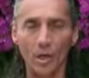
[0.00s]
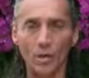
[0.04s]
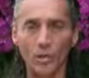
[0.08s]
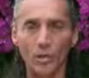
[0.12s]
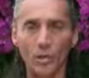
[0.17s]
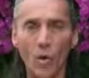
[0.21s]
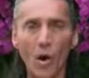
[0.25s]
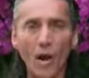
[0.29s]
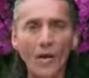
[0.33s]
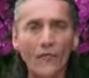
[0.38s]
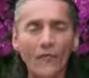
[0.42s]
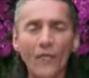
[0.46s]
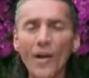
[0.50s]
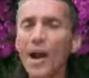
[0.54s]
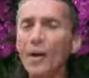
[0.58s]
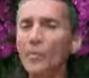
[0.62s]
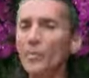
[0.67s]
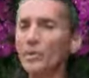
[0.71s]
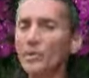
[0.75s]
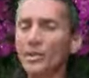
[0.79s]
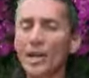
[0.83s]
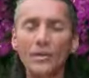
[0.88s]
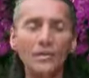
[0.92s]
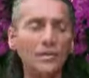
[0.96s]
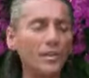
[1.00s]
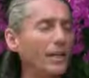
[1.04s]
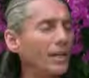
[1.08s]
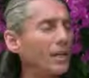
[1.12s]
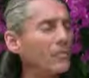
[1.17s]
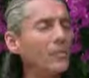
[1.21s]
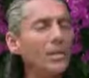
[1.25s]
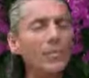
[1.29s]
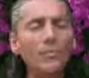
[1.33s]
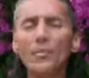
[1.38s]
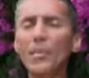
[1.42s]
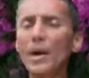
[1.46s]
So I found this out. It's
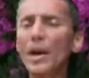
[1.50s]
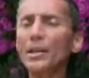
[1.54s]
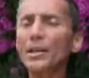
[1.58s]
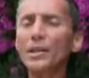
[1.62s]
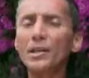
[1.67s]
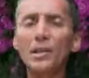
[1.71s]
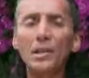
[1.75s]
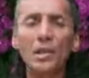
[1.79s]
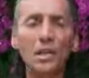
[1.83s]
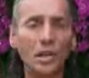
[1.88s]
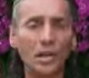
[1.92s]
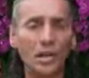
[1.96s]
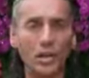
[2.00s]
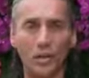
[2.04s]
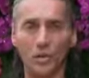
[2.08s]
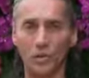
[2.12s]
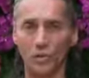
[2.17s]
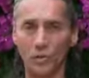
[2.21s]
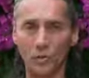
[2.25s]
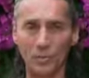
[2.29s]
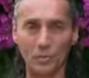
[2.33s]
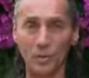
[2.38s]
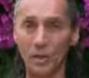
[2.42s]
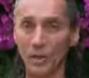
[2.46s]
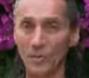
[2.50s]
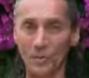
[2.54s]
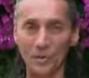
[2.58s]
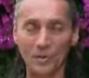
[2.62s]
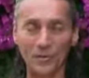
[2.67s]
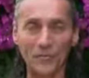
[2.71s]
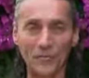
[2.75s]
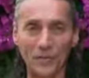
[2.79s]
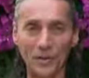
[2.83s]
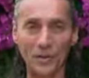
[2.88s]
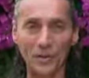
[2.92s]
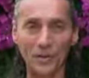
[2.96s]
taken me many years to be able
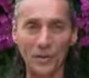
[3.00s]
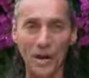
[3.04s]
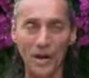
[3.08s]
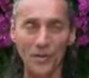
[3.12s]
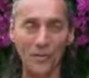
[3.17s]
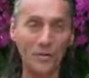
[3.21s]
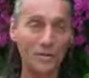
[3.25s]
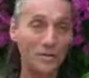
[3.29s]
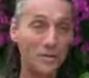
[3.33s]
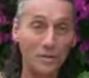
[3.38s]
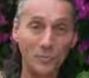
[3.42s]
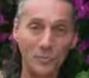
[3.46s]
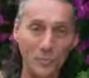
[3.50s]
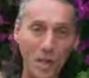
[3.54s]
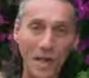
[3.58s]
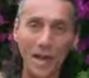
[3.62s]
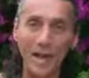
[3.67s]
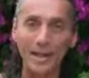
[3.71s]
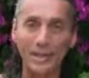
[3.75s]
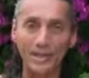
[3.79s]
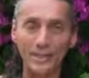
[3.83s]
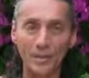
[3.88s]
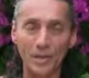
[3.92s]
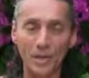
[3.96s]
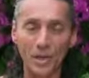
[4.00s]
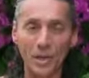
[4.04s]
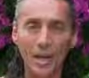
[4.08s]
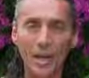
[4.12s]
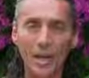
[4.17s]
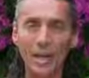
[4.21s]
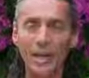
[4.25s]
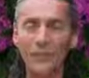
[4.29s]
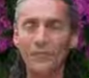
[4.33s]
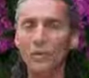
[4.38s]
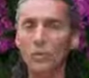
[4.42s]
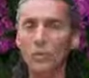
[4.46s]
to figure out we're just plants.
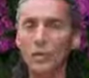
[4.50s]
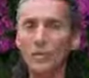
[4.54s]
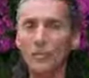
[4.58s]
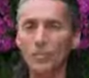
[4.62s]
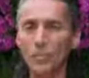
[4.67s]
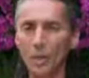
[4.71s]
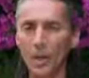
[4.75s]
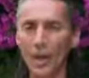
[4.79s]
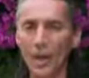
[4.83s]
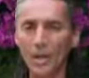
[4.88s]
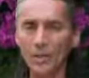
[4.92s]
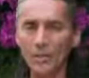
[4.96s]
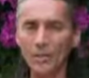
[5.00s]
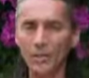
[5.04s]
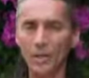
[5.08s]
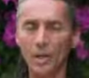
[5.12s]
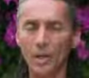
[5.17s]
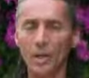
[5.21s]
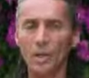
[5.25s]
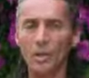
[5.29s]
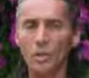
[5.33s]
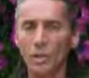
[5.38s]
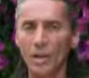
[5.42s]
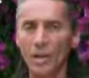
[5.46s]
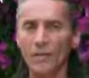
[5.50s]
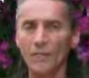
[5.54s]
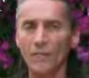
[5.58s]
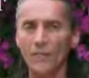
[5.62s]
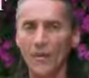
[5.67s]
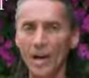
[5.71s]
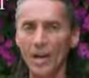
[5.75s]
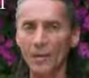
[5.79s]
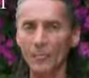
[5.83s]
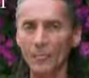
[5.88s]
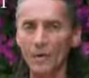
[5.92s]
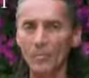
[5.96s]
And if you eat plants, you get
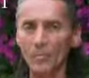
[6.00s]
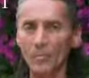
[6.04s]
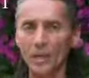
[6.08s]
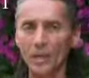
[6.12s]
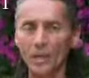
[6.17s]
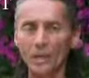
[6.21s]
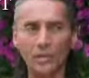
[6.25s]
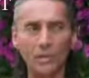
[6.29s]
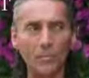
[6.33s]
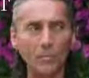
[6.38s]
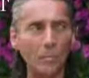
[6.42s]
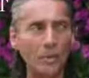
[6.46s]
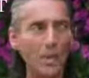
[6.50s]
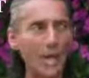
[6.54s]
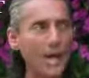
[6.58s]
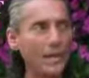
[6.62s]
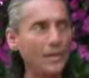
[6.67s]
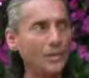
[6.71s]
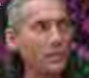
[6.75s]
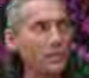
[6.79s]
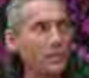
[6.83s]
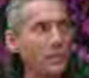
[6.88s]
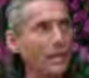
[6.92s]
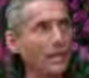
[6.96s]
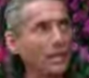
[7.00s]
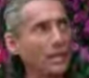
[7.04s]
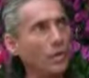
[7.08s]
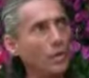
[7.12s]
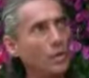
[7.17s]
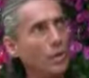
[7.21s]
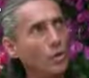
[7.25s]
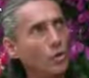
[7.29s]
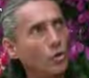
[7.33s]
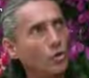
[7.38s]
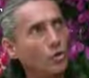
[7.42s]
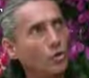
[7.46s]
vibrant, because a plant is like
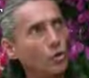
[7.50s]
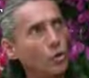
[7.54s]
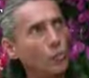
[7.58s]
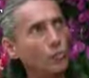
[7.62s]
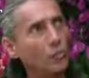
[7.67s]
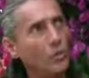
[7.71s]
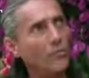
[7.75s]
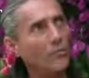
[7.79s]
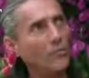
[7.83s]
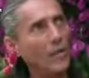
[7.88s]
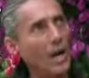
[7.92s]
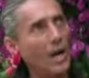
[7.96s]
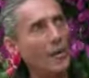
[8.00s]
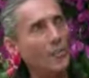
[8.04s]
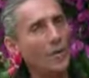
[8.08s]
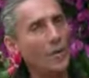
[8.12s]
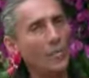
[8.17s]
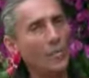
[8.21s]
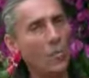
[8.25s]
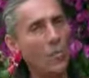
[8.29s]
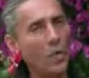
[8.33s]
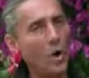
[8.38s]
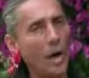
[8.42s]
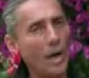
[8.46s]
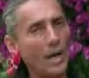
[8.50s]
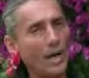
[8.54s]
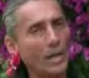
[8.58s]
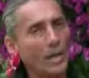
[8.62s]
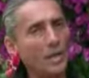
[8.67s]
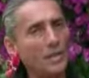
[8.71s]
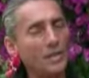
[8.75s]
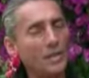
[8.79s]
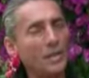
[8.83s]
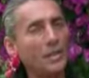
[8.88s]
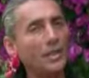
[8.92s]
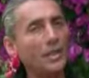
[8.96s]
super vibrant. Why?
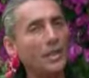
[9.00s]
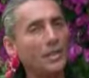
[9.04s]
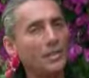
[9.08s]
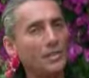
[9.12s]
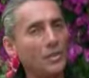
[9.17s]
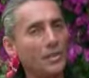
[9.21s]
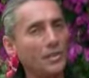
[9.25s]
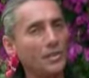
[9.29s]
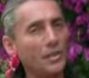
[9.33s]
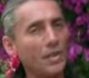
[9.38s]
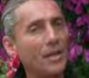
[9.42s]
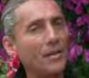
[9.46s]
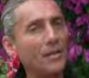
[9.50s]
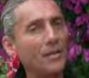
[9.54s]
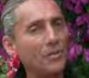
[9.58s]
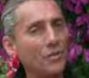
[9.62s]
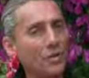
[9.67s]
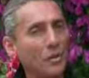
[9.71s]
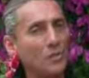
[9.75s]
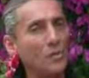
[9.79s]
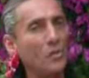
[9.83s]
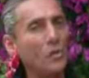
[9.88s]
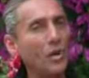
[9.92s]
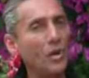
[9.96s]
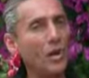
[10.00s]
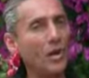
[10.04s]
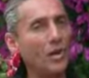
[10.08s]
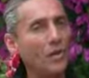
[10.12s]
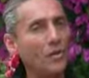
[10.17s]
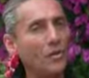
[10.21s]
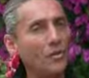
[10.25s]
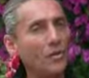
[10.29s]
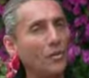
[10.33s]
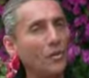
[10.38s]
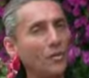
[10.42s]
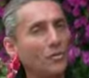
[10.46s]
Because it gets its energy
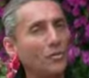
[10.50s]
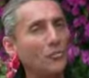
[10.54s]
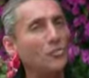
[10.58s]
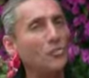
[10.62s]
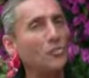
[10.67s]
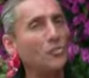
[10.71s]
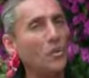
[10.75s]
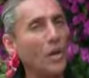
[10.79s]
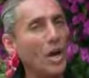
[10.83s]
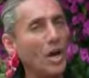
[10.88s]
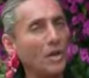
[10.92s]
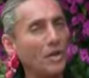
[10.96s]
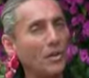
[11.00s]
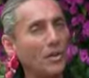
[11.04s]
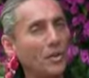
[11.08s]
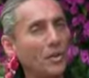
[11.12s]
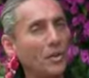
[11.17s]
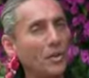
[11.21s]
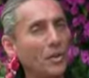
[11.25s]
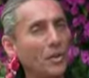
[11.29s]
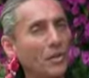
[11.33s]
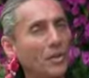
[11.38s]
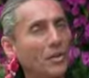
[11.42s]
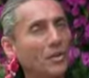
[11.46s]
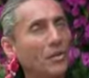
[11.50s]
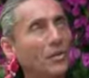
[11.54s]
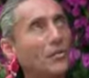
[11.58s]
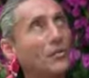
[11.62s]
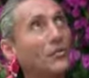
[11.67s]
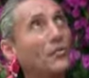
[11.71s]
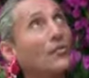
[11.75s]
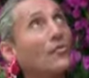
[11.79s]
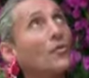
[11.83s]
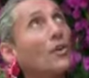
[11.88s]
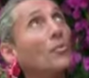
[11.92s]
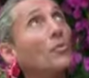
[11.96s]
where? Directly
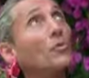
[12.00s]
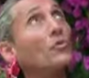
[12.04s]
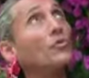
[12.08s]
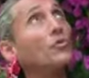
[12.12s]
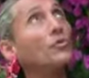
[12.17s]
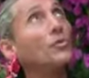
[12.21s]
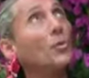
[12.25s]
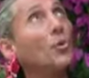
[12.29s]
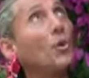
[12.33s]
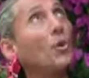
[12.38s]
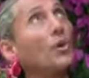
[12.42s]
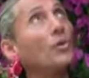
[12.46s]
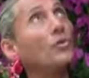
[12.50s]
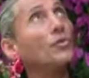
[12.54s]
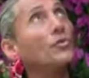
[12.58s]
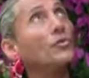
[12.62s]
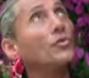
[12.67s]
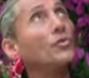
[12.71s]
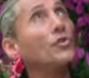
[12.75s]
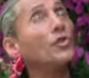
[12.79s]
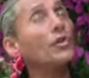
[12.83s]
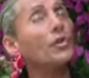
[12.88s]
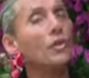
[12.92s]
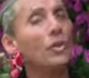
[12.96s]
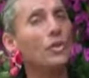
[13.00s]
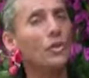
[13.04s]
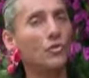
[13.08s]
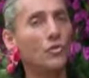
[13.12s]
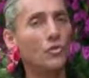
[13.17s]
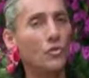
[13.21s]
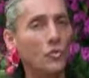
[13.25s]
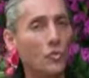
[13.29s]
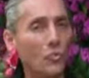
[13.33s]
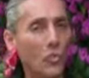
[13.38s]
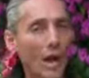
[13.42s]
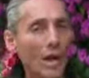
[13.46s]
from the source,
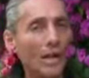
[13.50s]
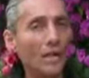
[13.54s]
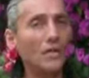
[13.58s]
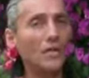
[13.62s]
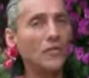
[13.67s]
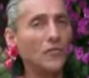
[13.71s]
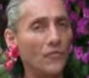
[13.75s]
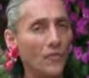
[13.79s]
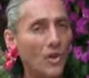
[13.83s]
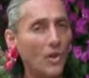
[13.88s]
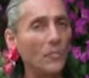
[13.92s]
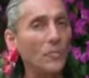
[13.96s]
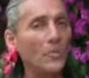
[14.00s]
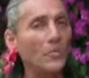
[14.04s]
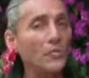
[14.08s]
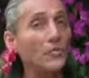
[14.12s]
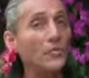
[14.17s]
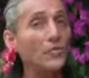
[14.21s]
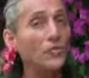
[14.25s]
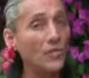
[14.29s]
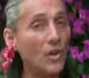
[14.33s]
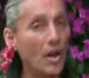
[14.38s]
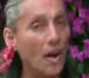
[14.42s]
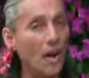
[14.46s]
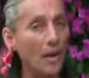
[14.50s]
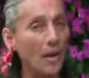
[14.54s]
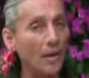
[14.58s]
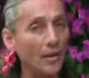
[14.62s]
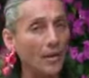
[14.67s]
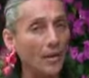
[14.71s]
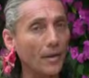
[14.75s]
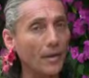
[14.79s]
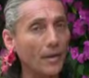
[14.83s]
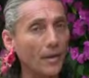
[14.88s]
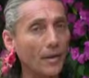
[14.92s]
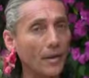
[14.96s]
directly from the sun.
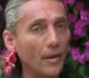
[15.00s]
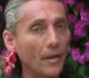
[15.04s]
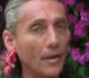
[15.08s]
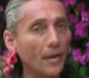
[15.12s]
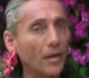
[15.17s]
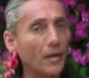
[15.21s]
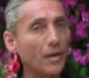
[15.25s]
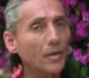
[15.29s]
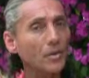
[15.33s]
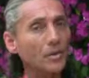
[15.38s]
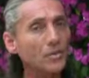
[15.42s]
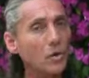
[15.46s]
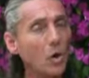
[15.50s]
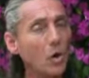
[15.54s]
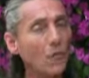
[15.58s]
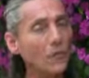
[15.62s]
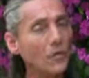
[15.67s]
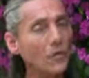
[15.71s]
So